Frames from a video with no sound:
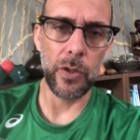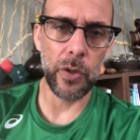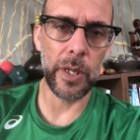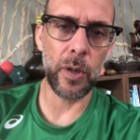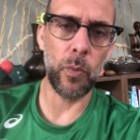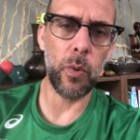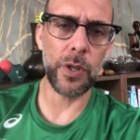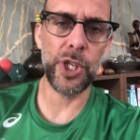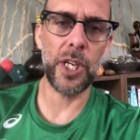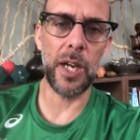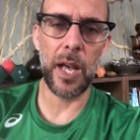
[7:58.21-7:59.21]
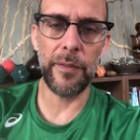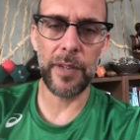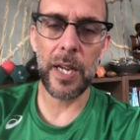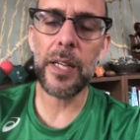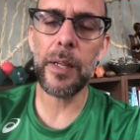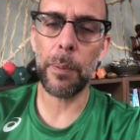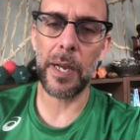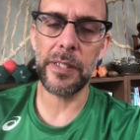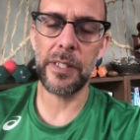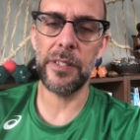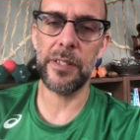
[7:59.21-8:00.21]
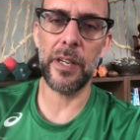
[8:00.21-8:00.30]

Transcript: doing what she loved in the places